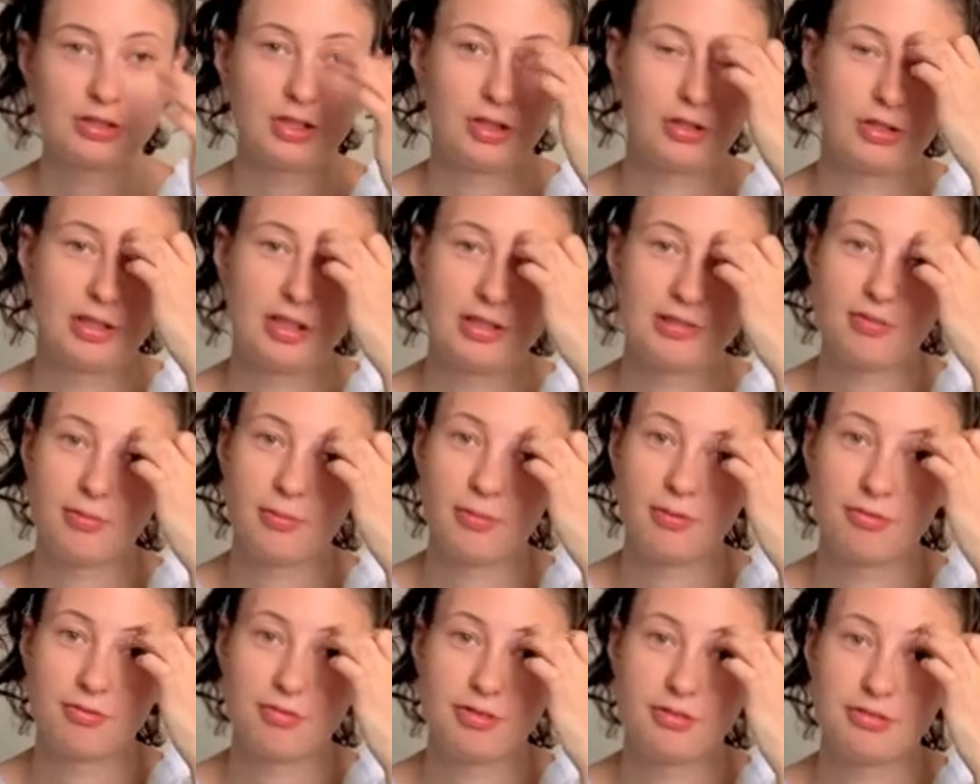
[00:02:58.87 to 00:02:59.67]
I only have
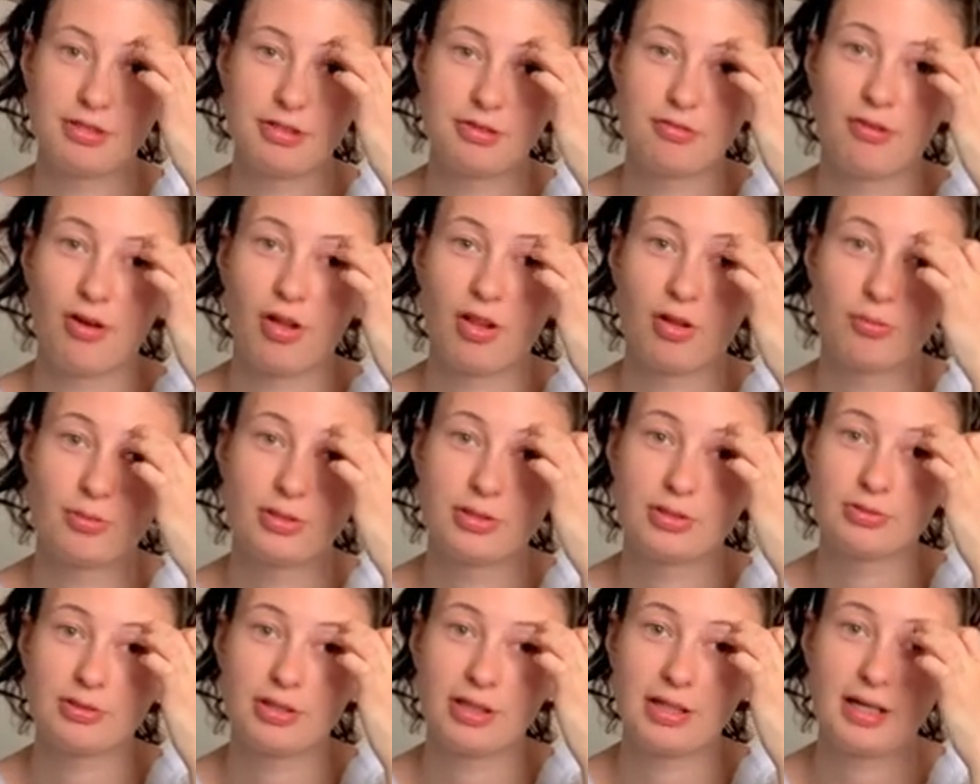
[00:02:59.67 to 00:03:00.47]
about fifty
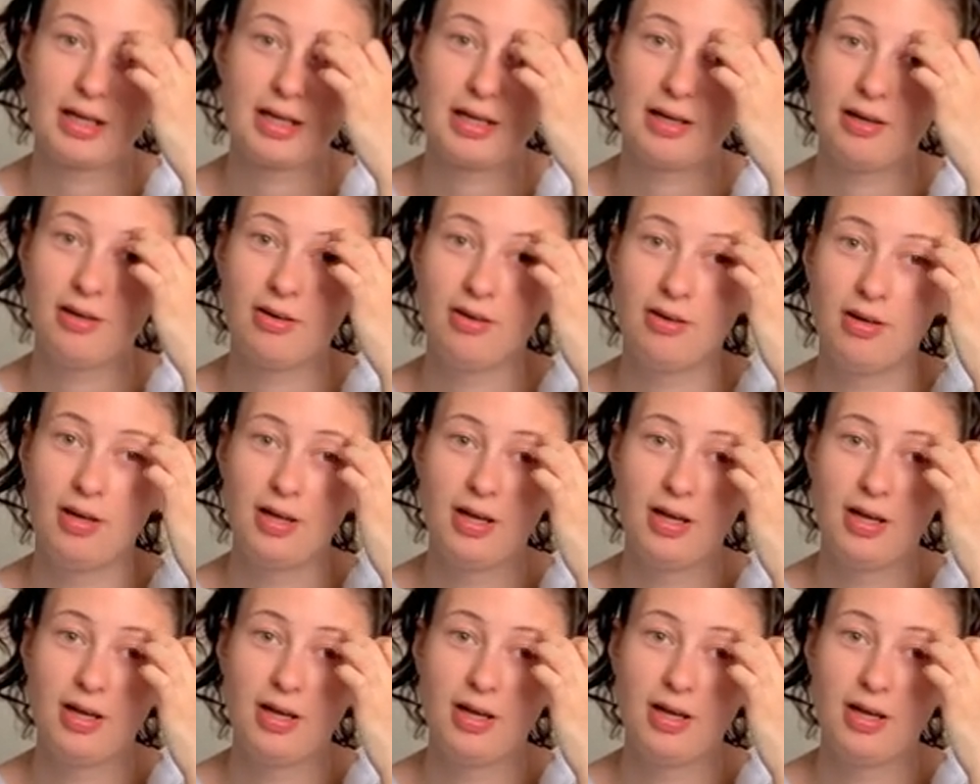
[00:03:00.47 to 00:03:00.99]
followers right now,